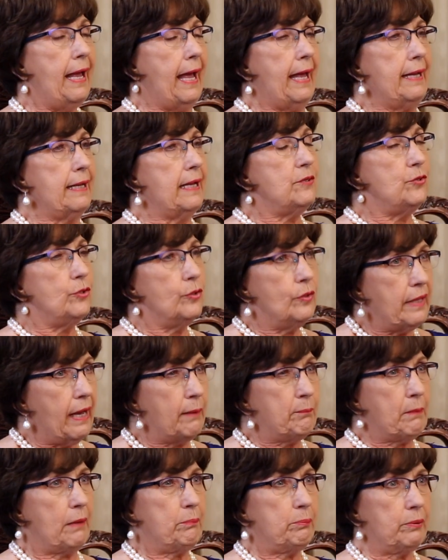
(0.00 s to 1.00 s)
And I knew
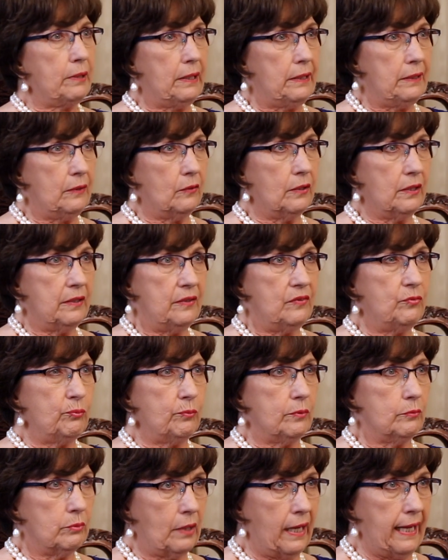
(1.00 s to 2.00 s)
that my priorities
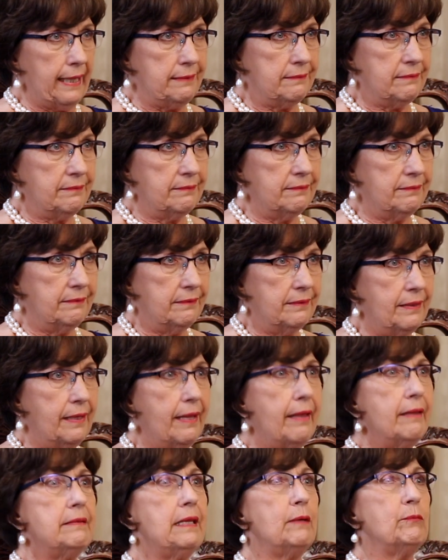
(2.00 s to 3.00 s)
were right.
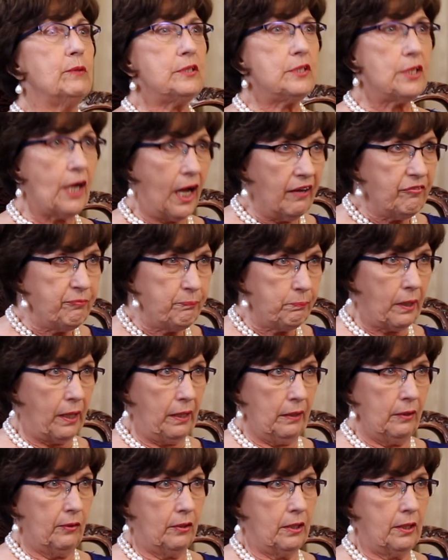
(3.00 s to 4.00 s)
They were tough
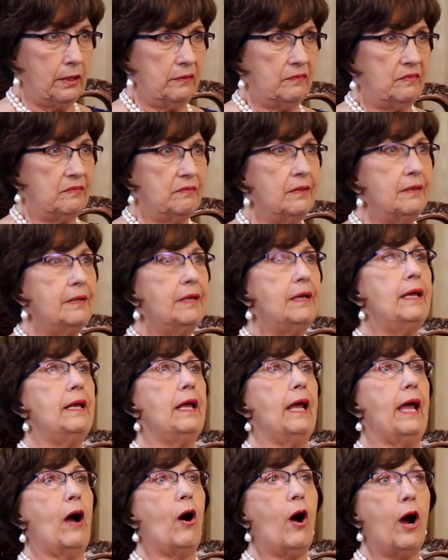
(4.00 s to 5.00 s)
priorities,
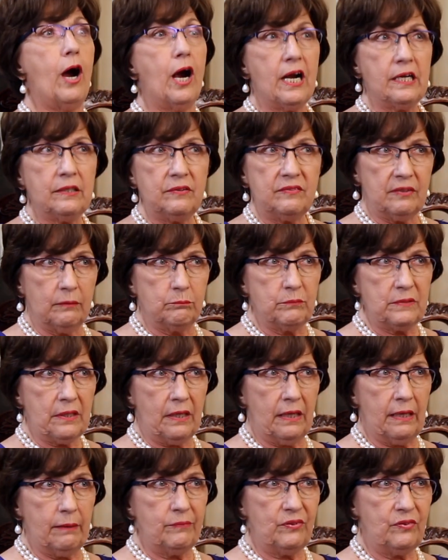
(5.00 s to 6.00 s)
hard
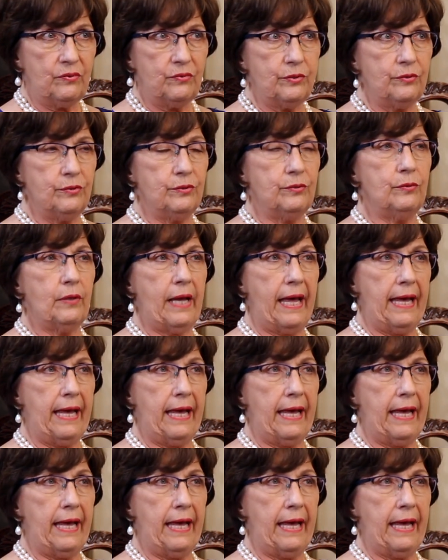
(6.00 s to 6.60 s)
sometimes to